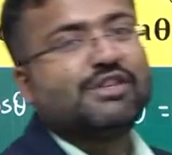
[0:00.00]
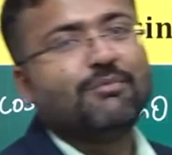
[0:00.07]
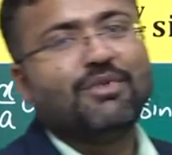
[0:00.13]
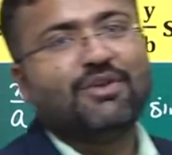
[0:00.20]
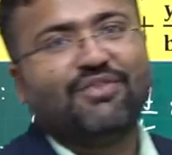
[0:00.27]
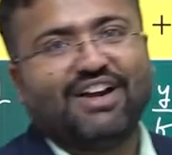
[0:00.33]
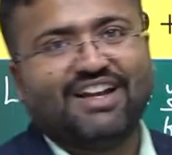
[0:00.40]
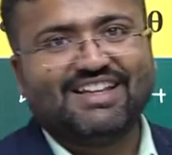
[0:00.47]

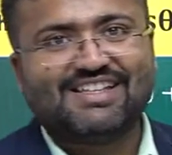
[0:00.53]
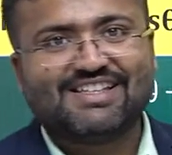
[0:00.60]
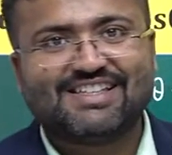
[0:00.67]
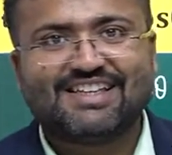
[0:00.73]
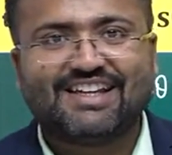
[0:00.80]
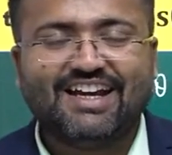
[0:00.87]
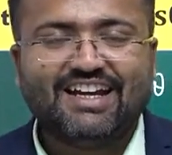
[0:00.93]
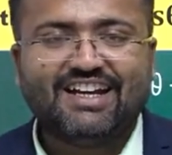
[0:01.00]
simplified
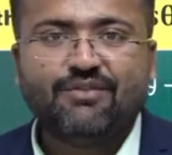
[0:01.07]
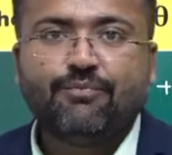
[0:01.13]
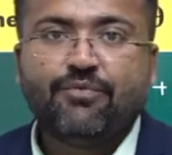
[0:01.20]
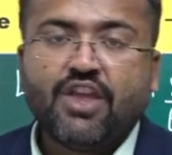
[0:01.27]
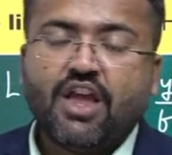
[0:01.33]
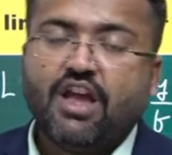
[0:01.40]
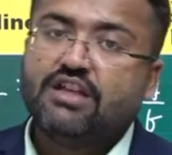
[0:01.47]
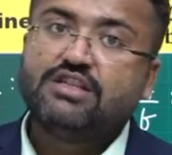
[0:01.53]
this, right?
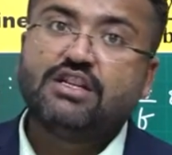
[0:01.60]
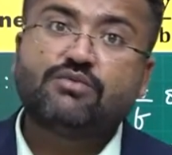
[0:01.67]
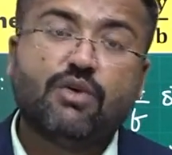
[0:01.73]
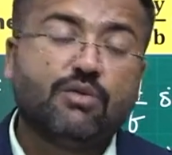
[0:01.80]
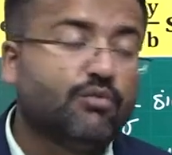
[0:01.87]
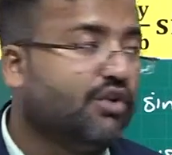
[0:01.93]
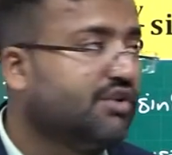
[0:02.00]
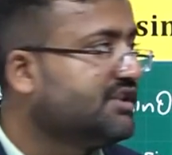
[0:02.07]
Just
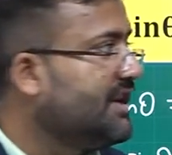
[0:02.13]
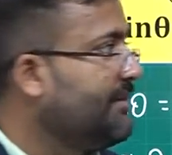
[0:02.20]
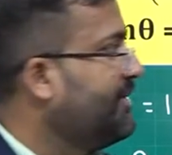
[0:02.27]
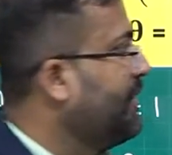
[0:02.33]
one more step